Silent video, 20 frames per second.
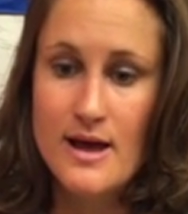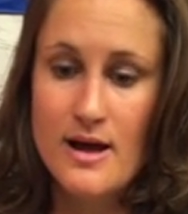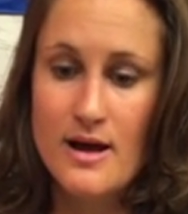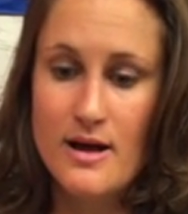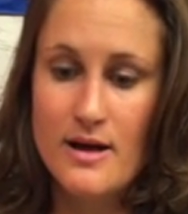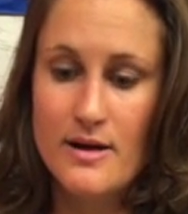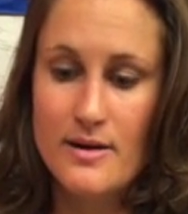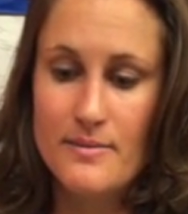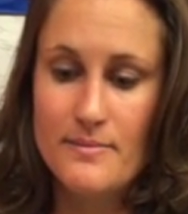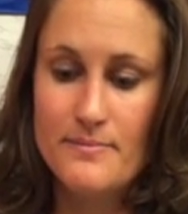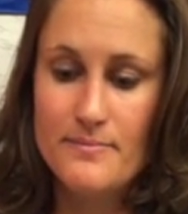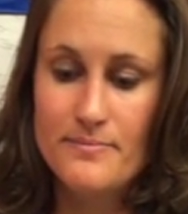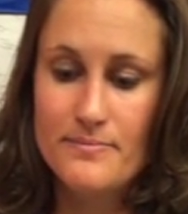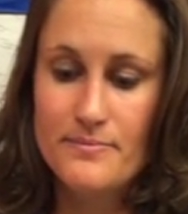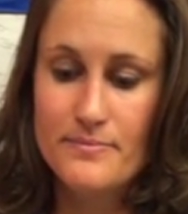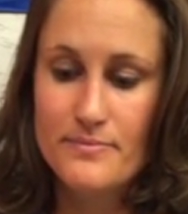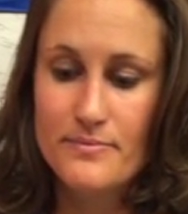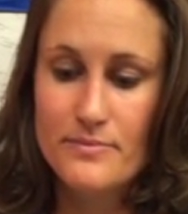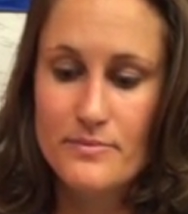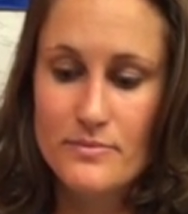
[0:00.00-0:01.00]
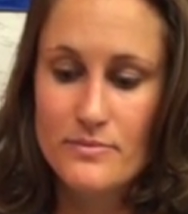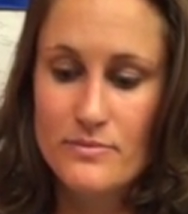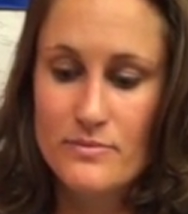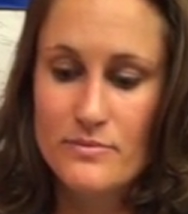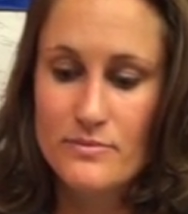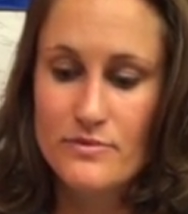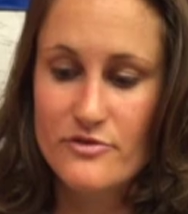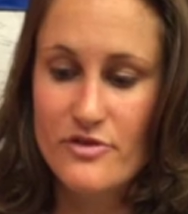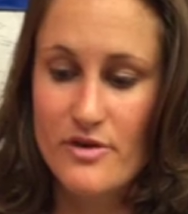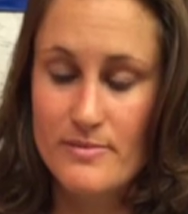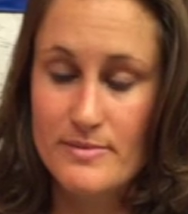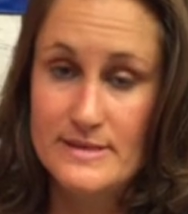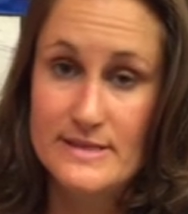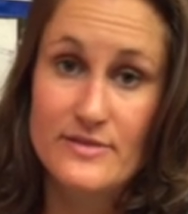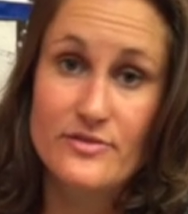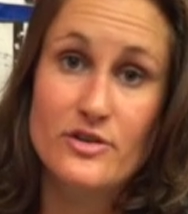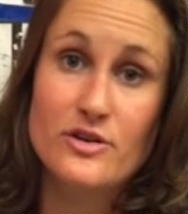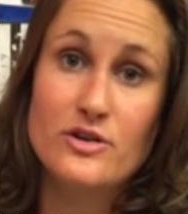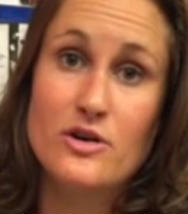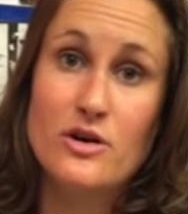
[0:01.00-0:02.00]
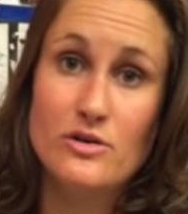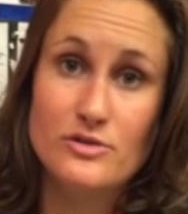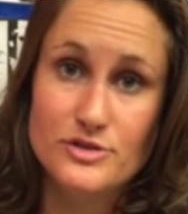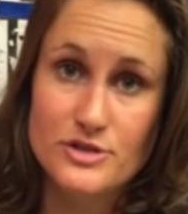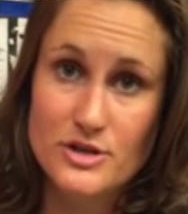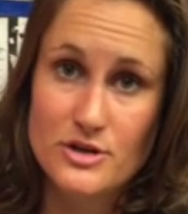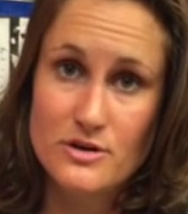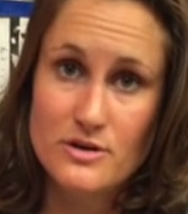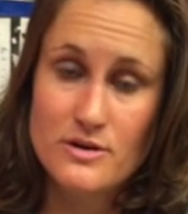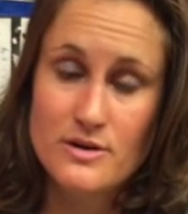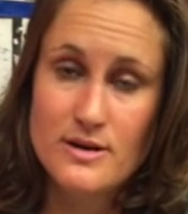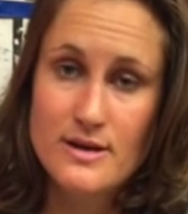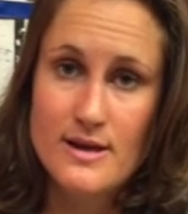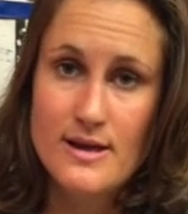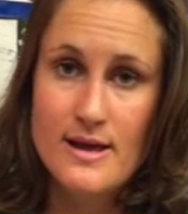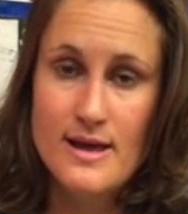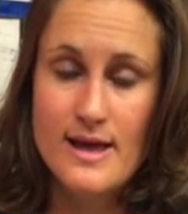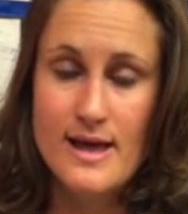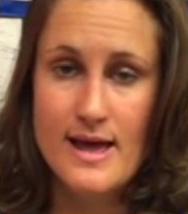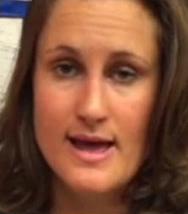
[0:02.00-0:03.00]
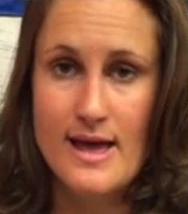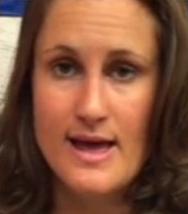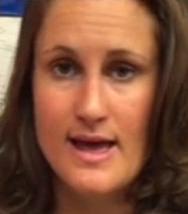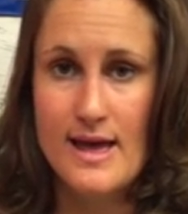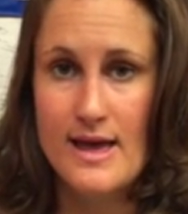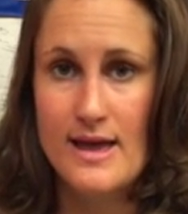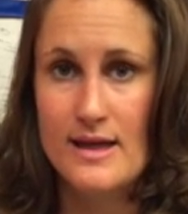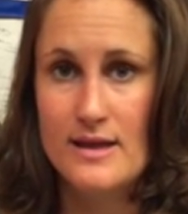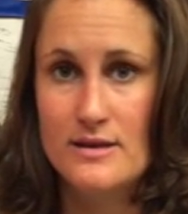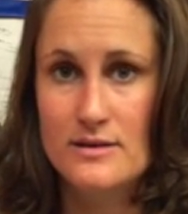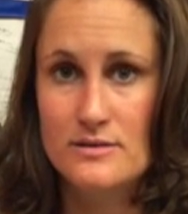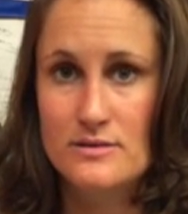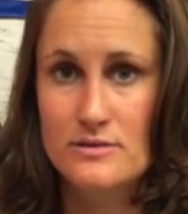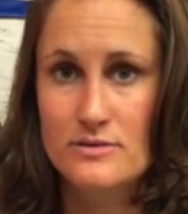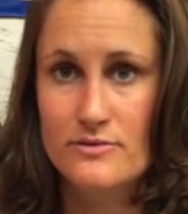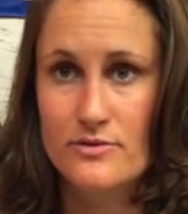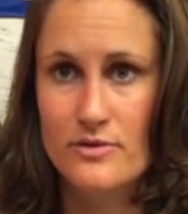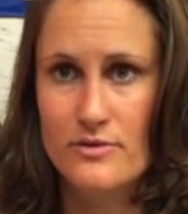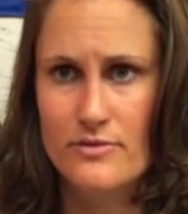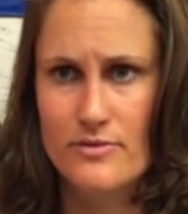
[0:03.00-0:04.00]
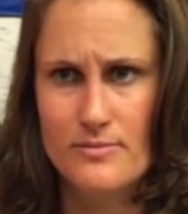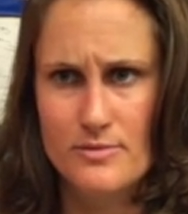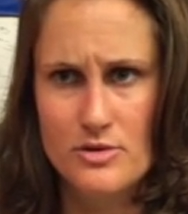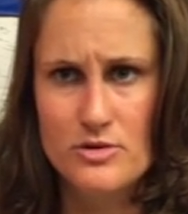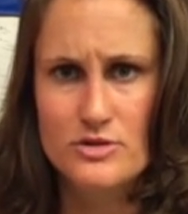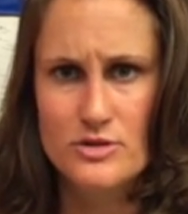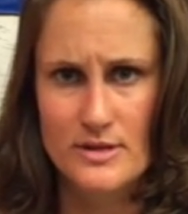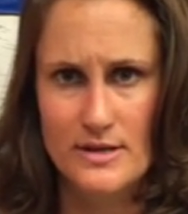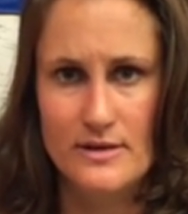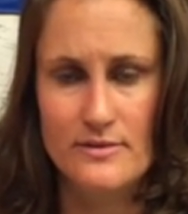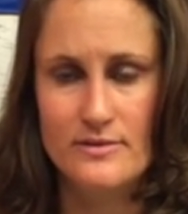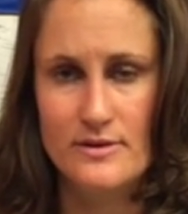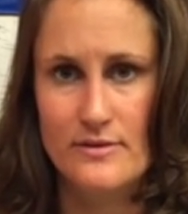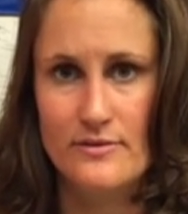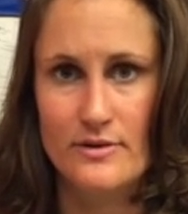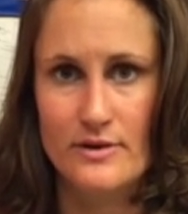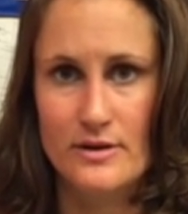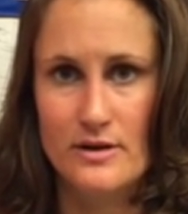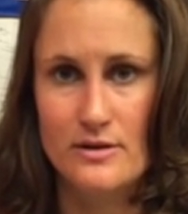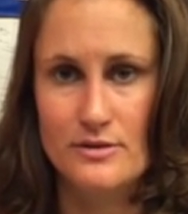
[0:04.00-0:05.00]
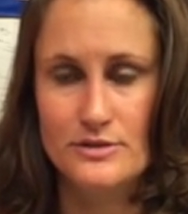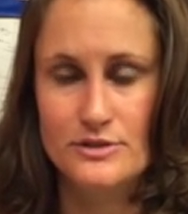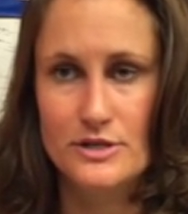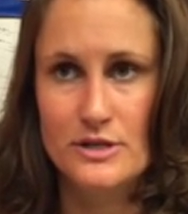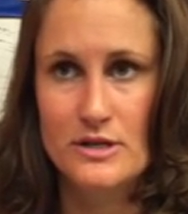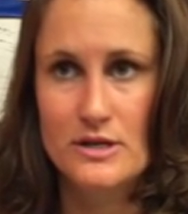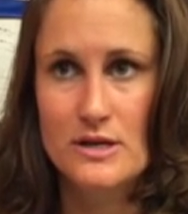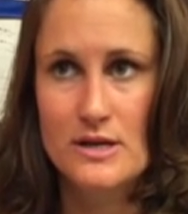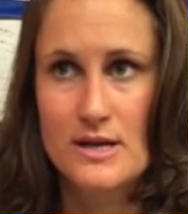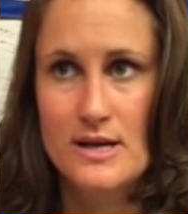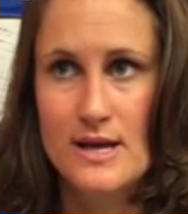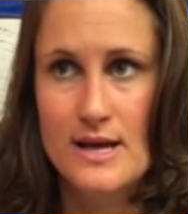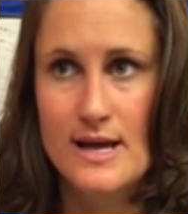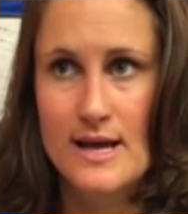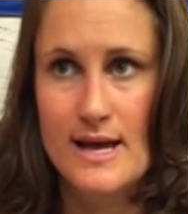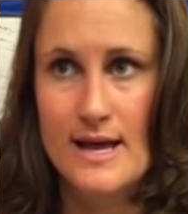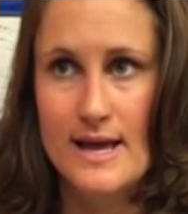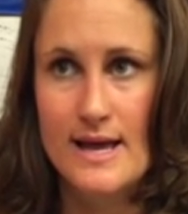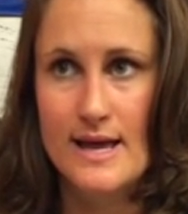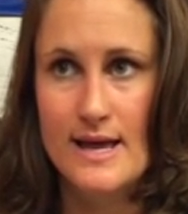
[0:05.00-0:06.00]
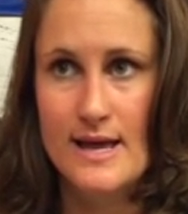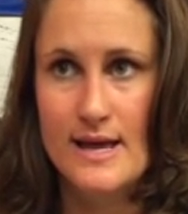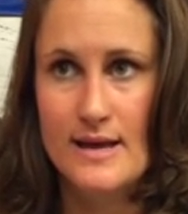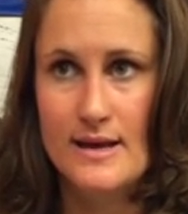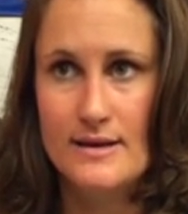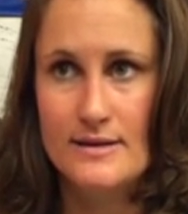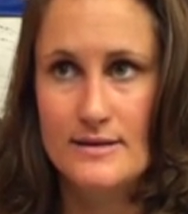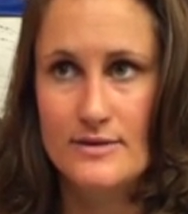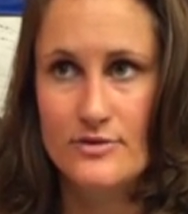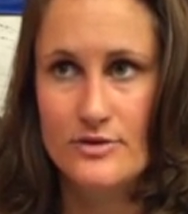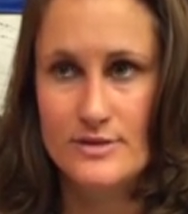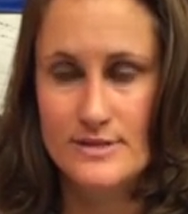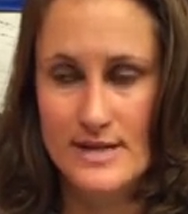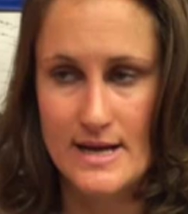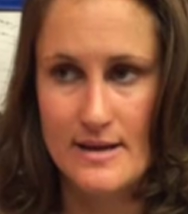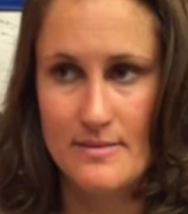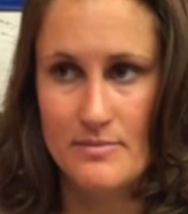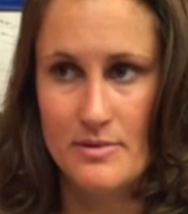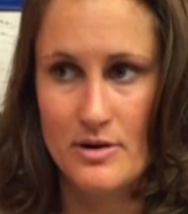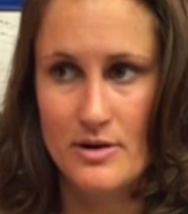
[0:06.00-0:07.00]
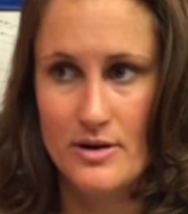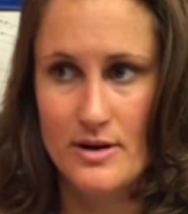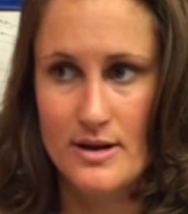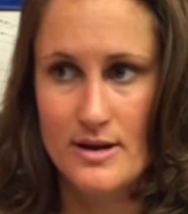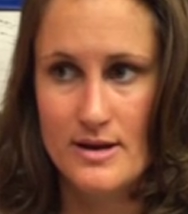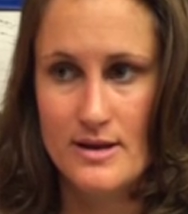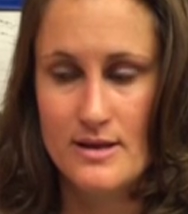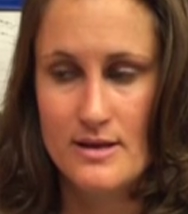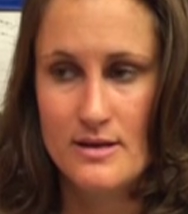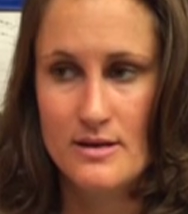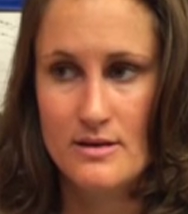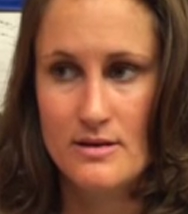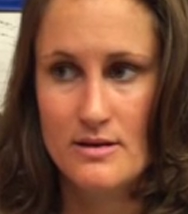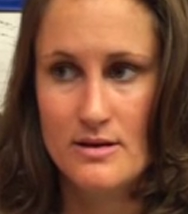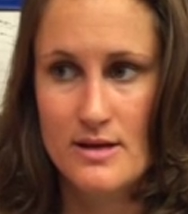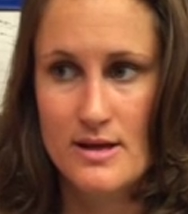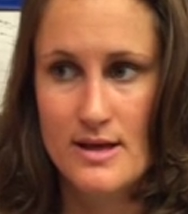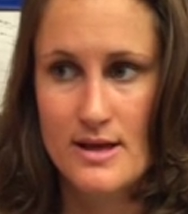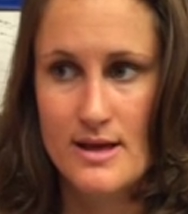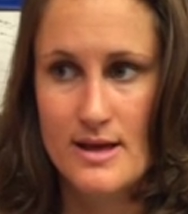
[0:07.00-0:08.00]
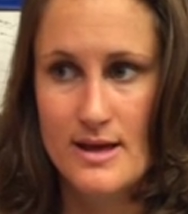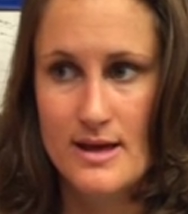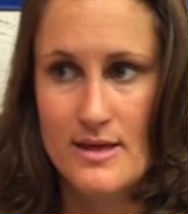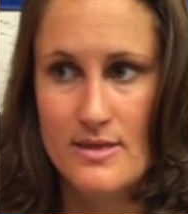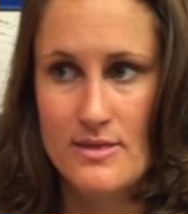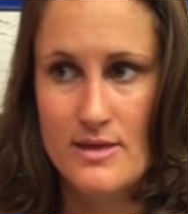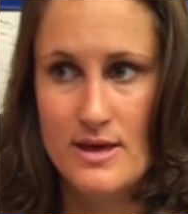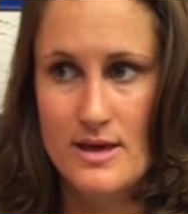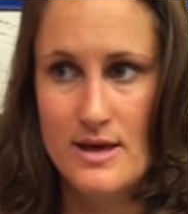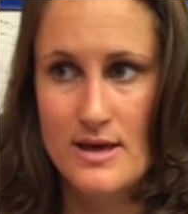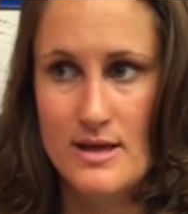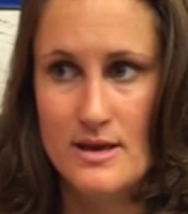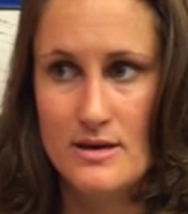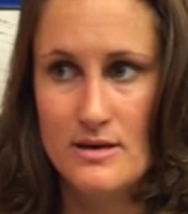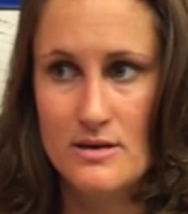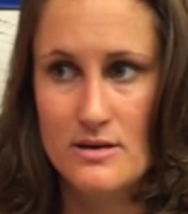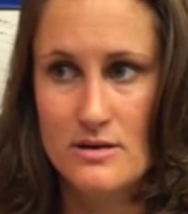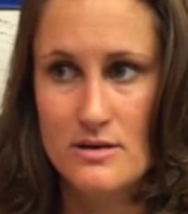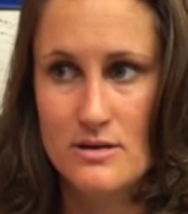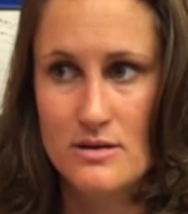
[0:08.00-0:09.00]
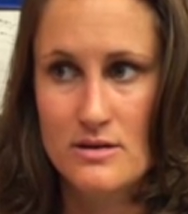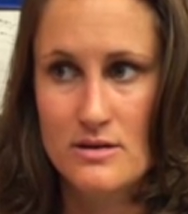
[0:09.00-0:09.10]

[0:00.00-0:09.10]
from a different culture, and from usually a different culture and different time period, and then